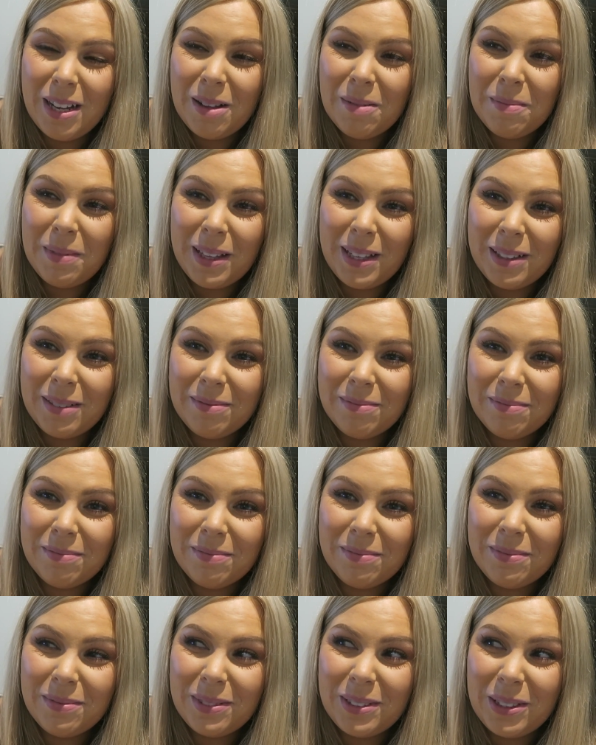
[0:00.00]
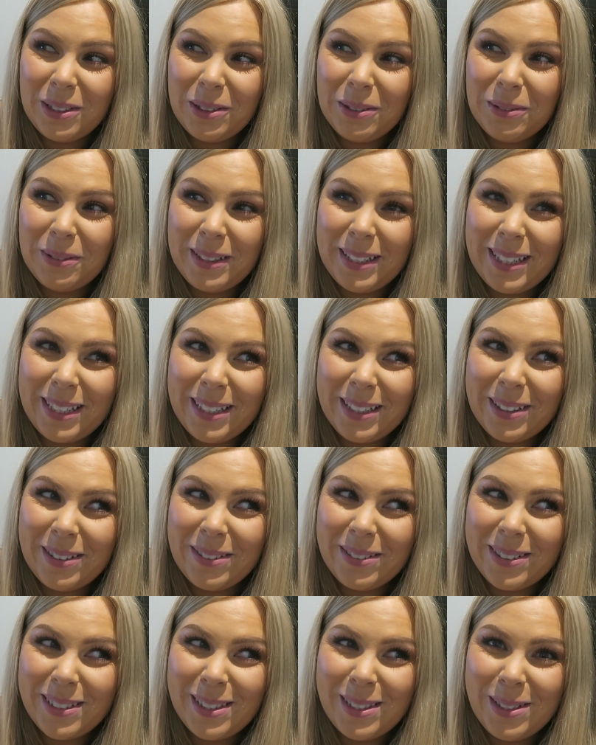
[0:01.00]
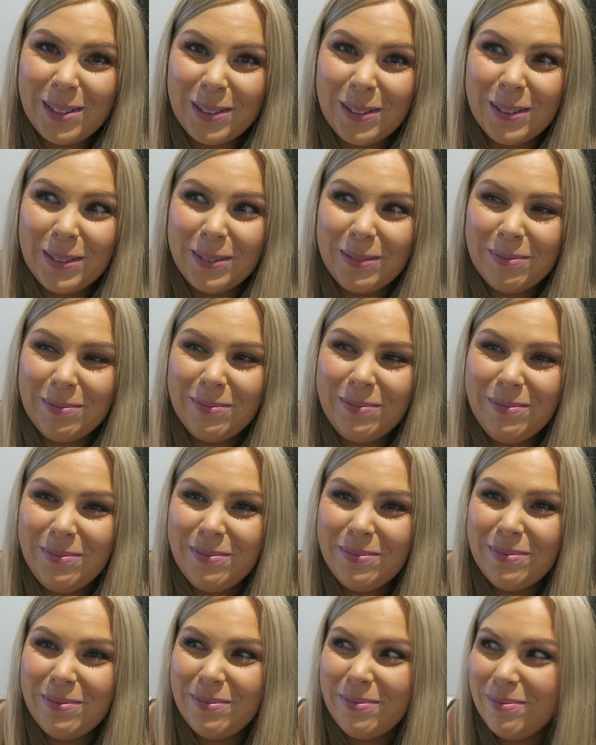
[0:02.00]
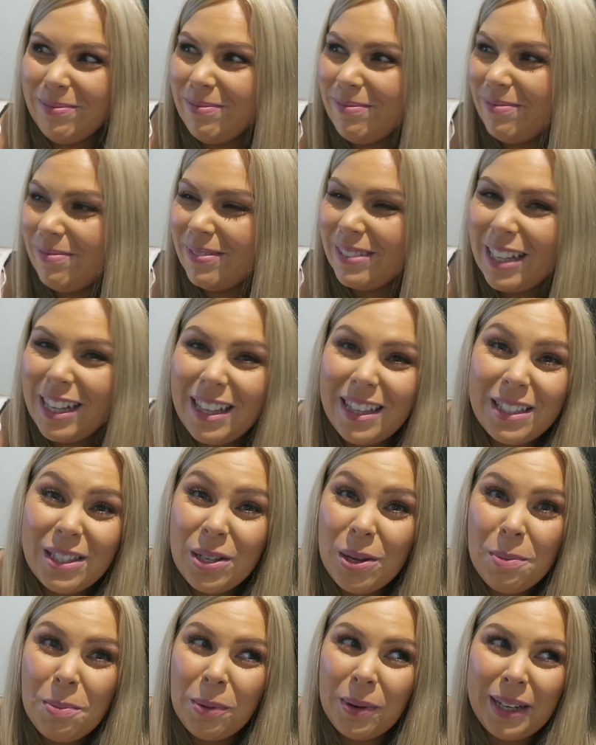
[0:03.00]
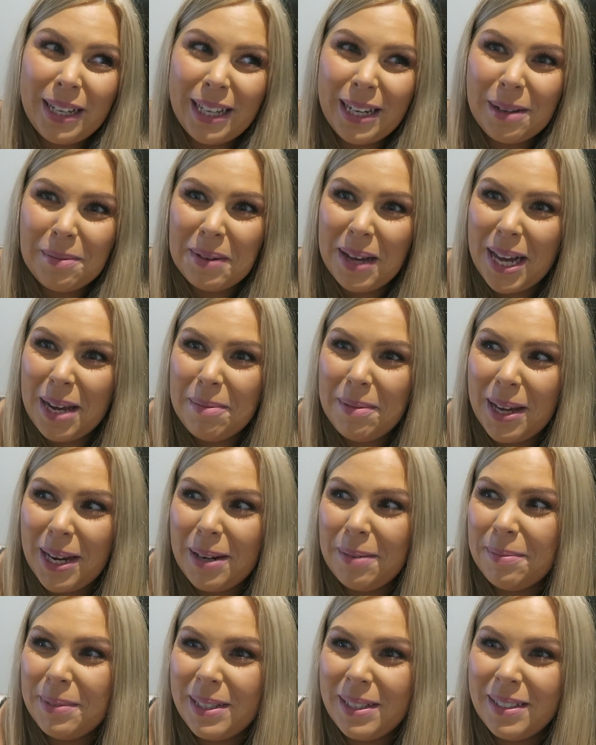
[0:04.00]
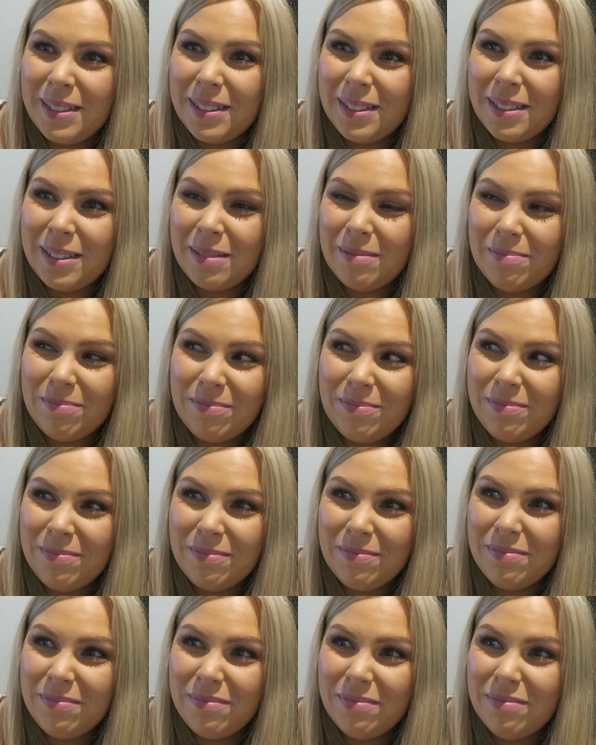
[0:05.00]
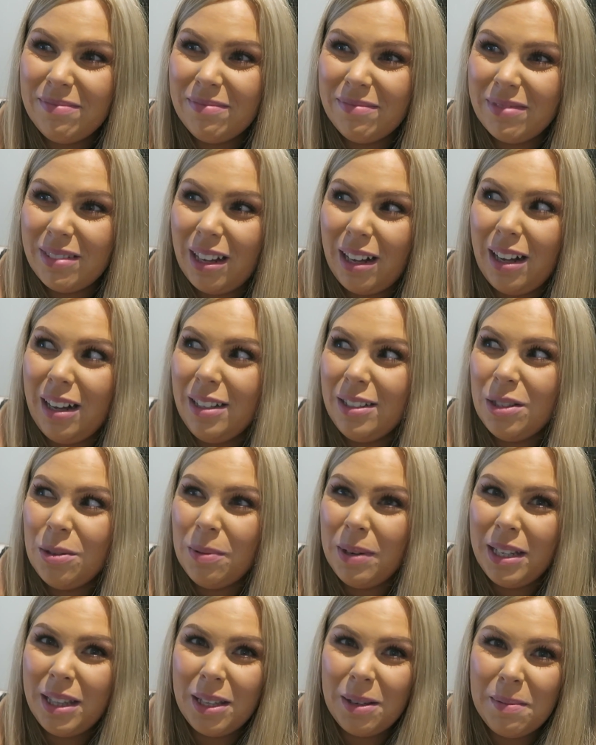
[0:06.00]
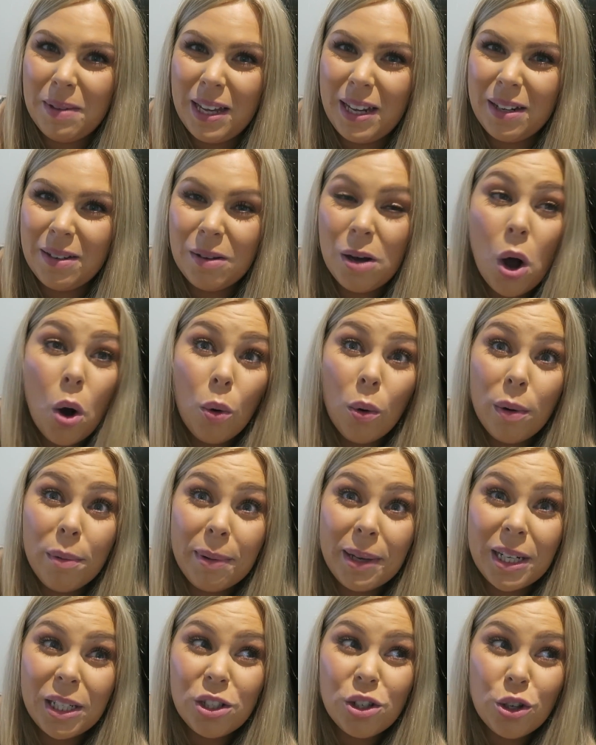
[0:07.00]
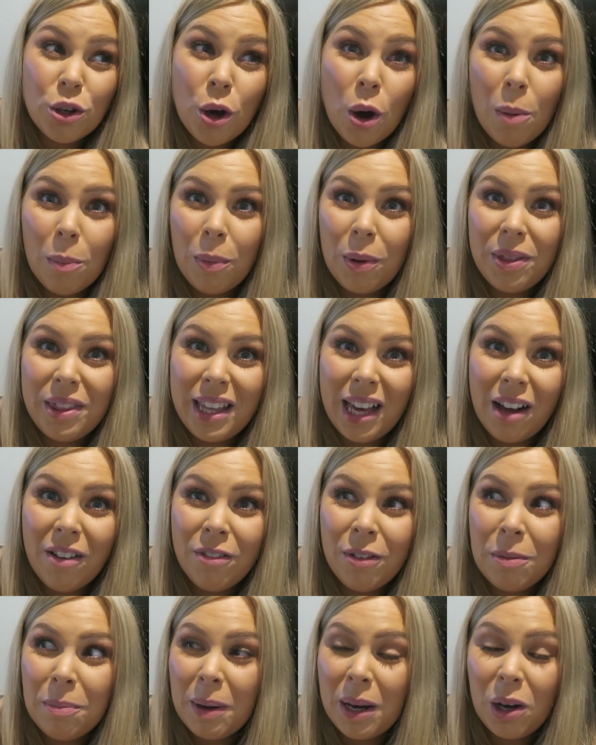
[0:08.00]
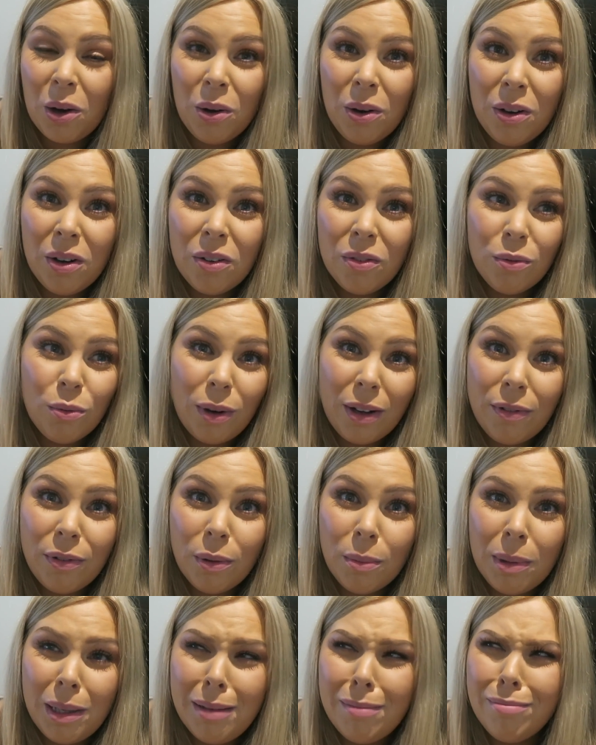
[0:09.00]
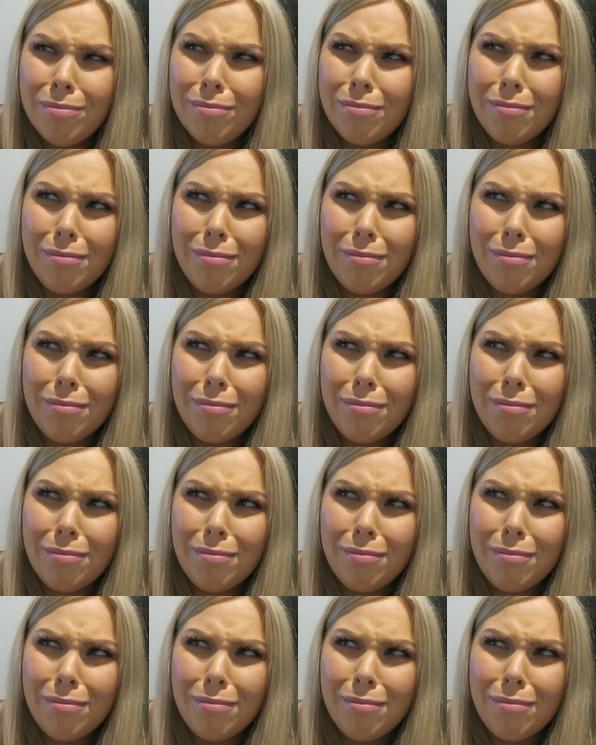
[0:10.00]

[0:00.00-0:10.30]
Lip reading: I'm like, you idiot, Crystal. There's no point in getting mad about it because I can't do anything about it. What am I gonna do? Put the outfit back on? Refilm it?